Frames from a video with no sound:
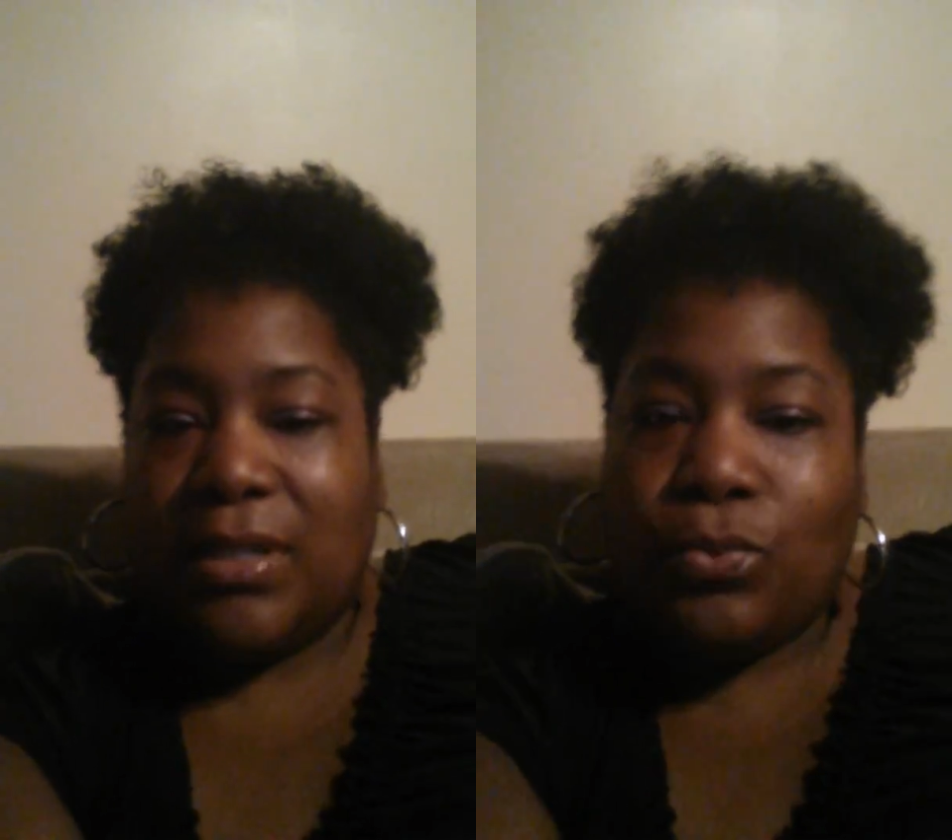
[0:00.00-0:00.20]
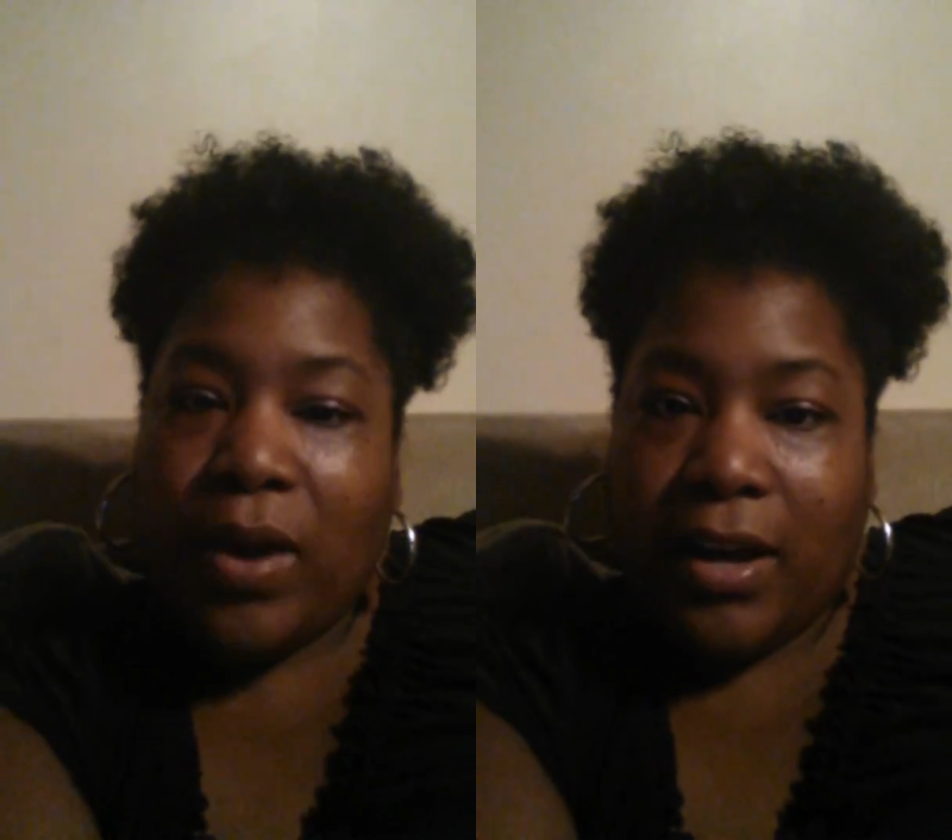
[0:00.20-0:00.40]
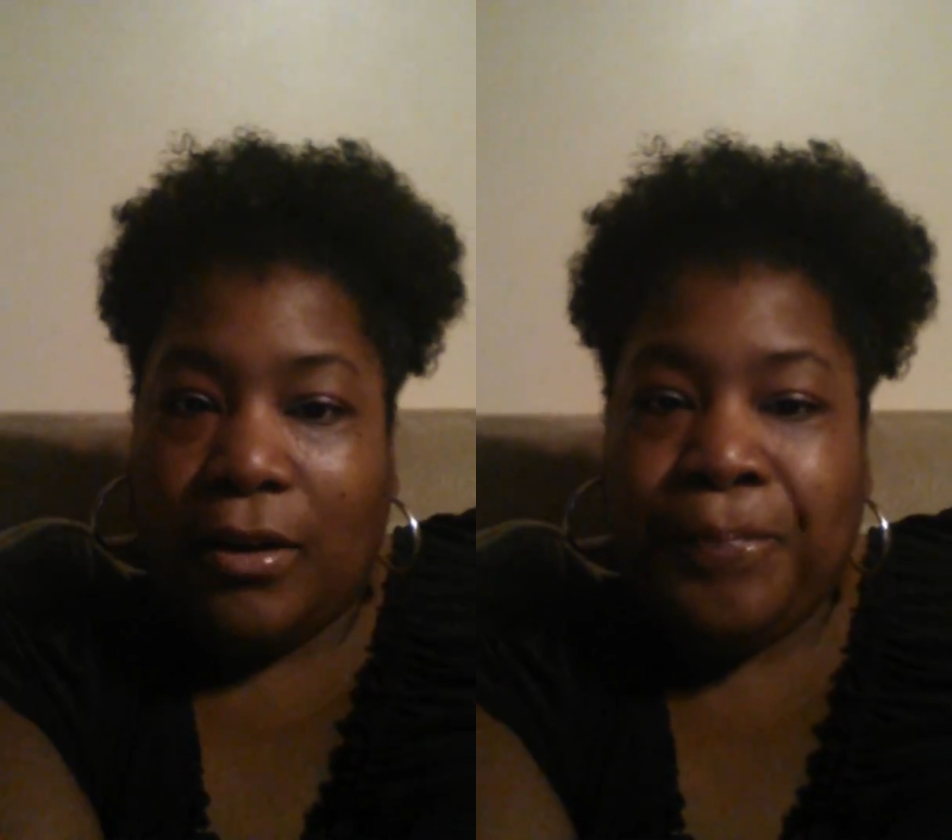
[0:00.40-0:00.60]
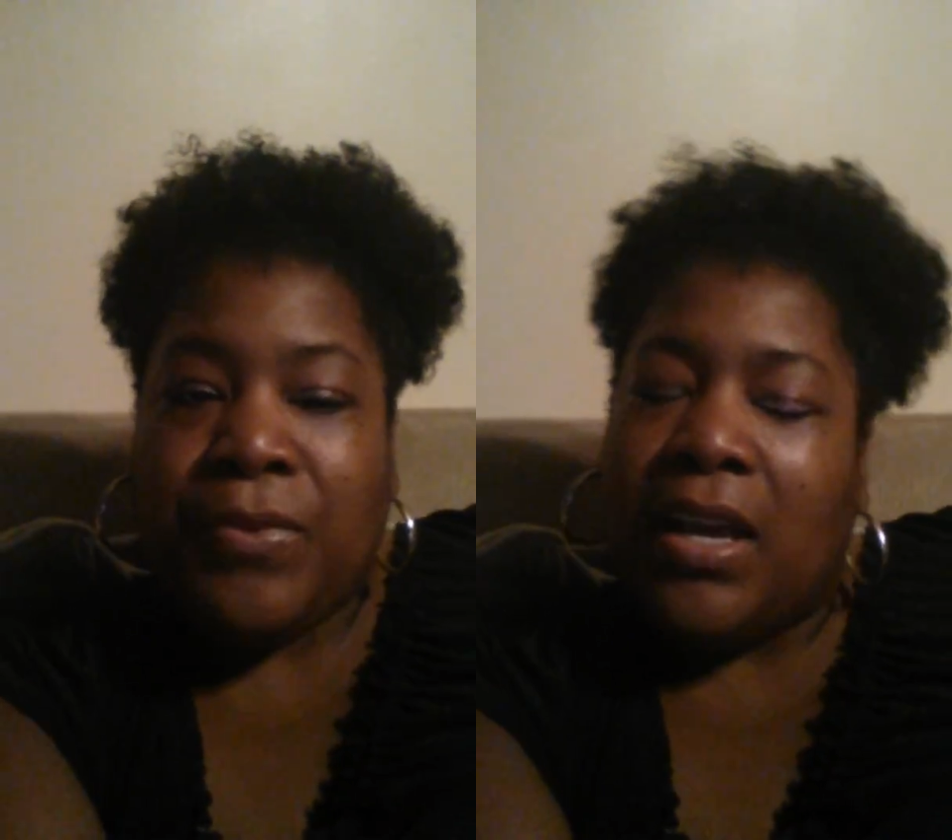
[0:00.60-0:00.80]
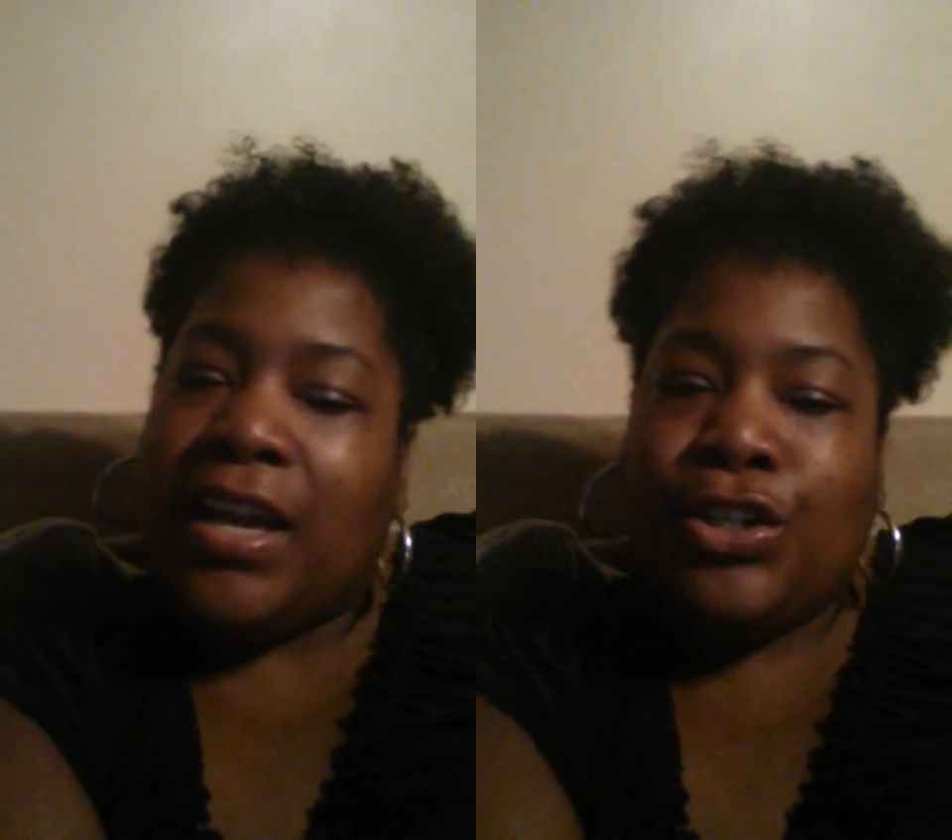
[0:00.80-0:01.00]
as well
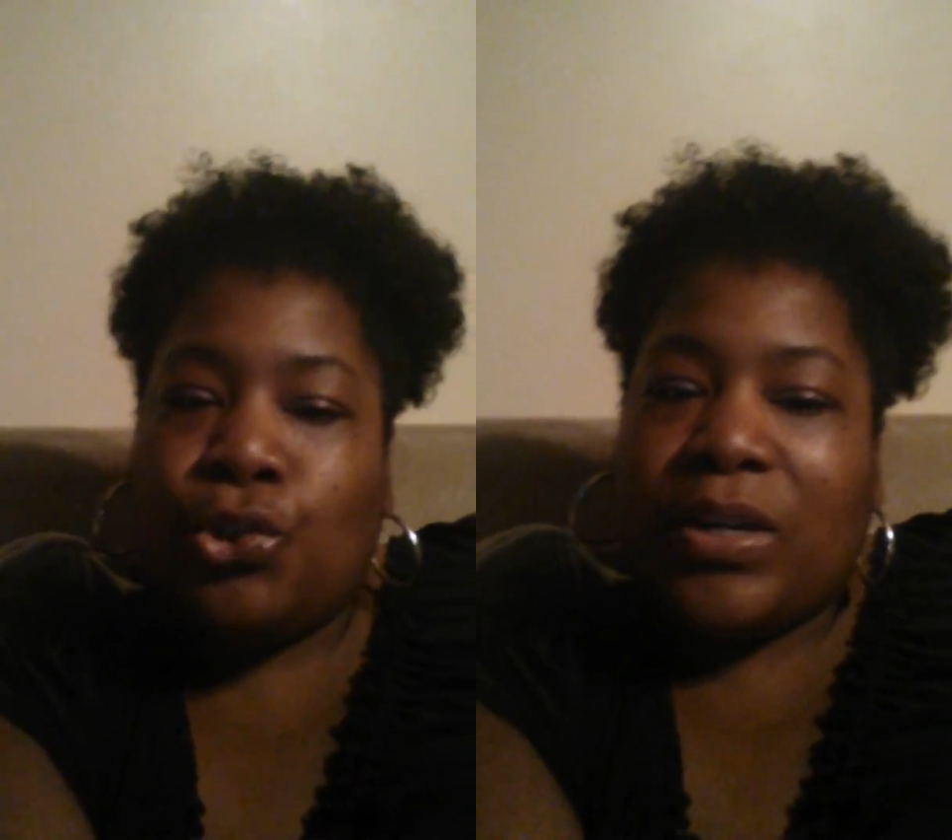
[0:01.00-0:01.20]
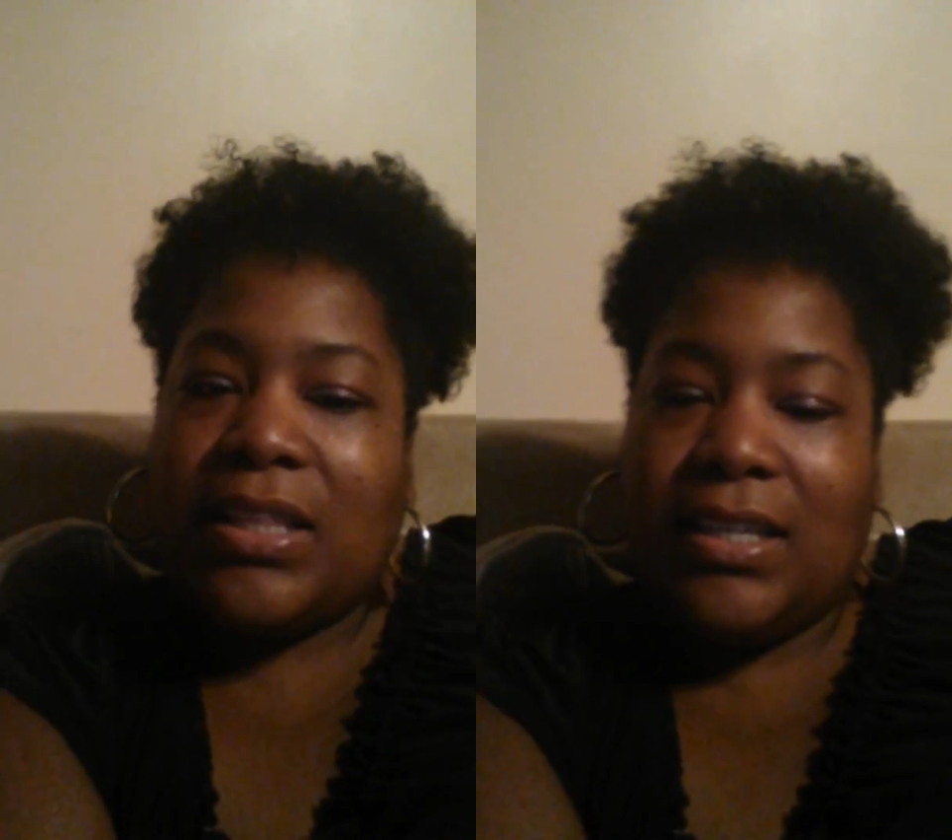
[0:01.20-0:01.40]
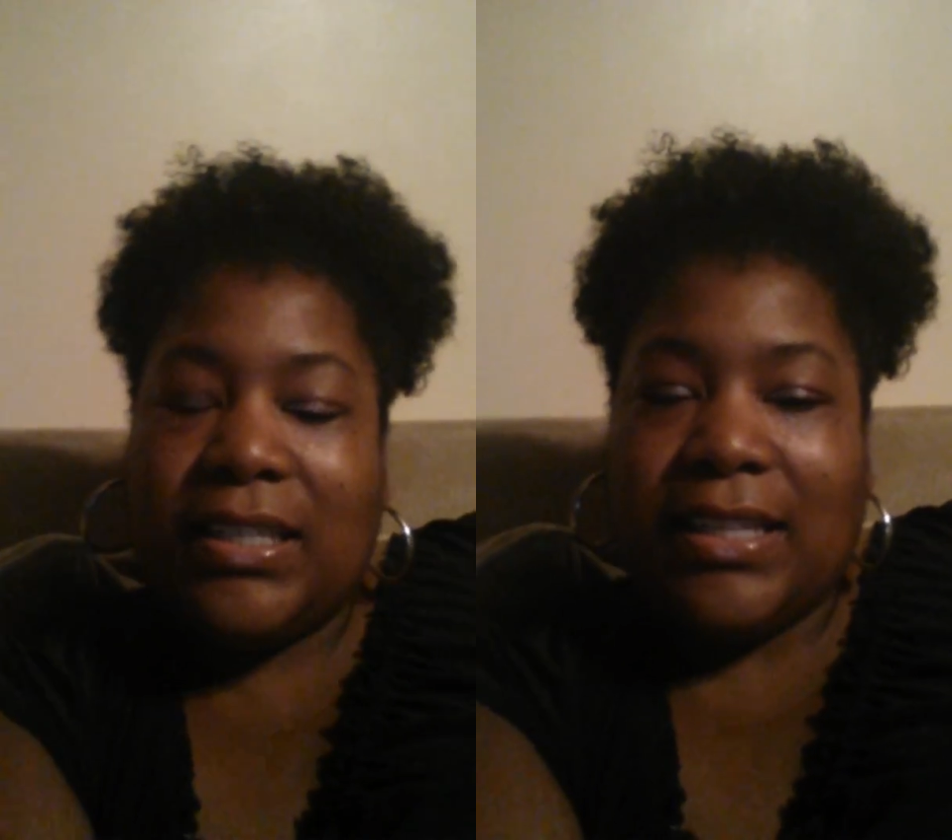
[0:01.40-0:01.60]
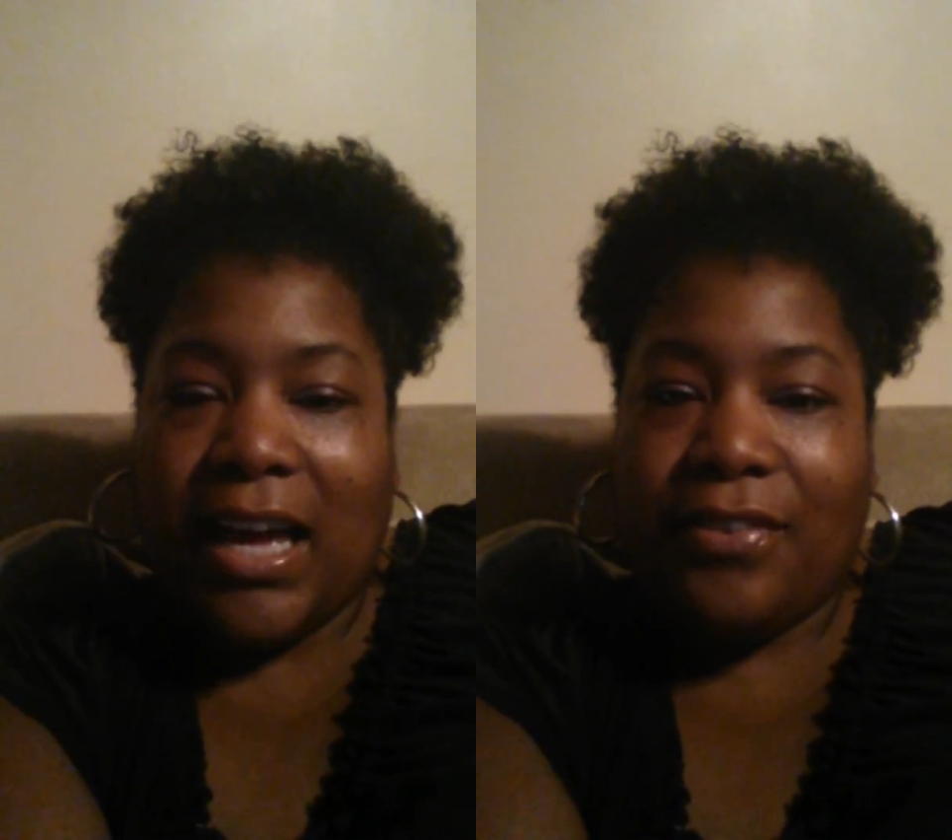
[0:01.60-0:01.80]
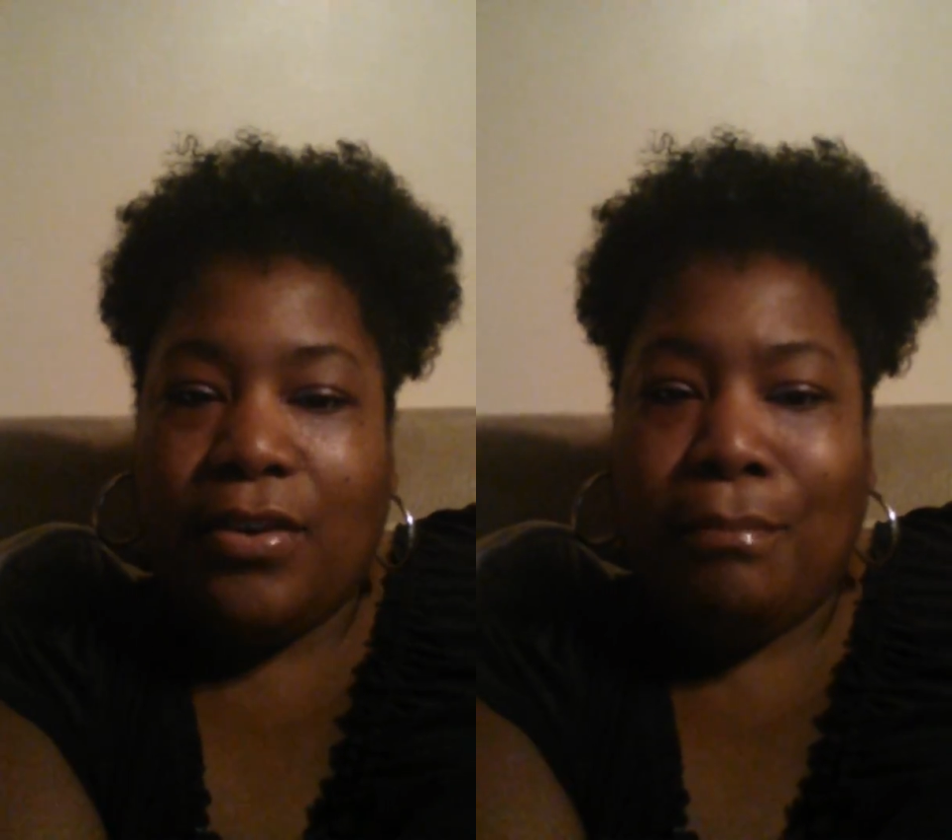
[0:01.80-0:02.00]
and enjoy the good life.